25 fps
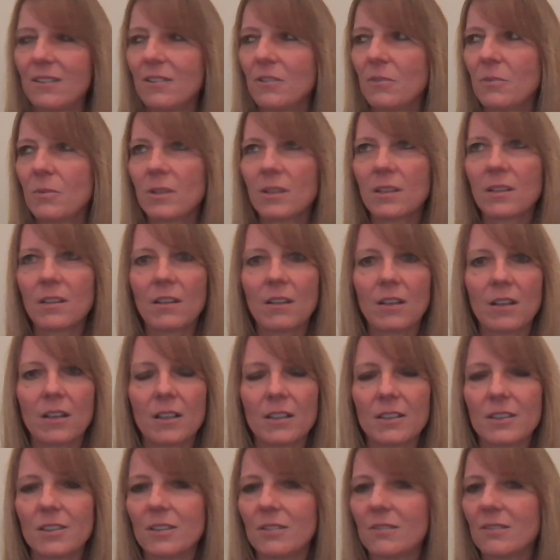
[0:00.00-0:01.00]
you work a
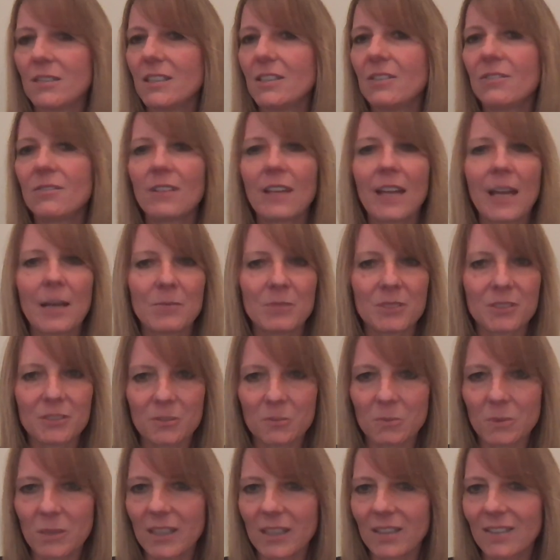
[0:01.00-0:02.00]
lot, you're in your
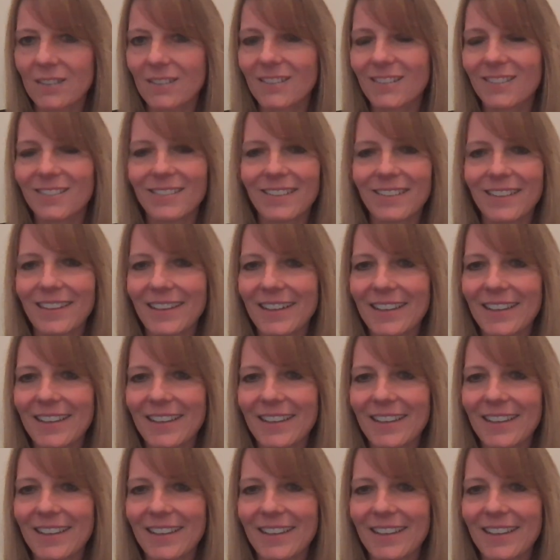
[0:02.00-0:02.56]
hamster wheel,